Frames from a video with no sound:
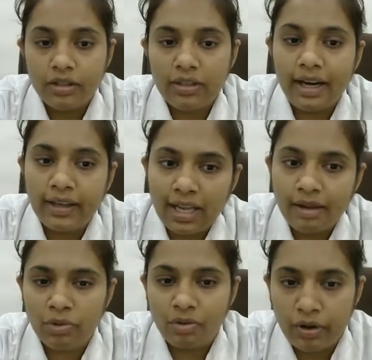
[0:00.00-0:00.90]
That
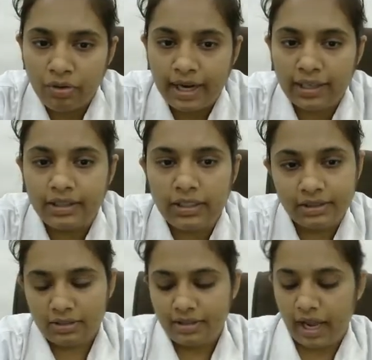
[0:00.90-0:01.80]
time you have write
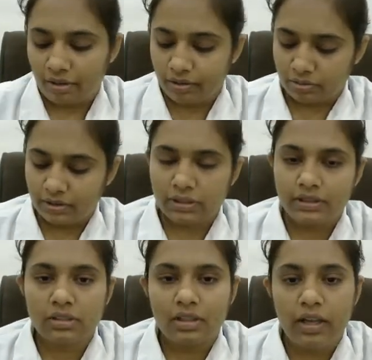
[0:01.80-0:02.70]
this
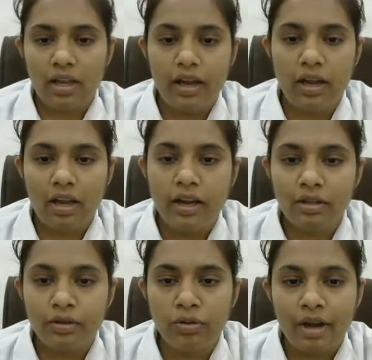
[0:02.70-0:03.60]
diagnosis
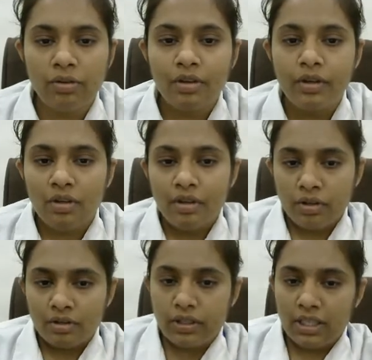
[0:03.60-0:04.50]
and you have
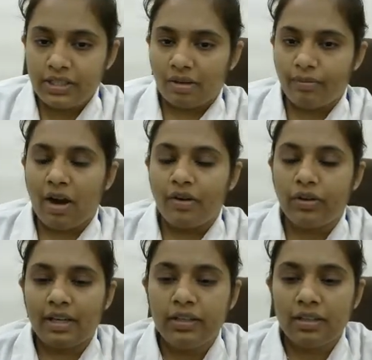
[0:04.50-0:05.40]
teach
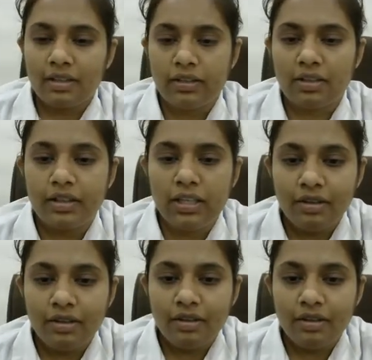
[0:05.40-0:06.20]
about and give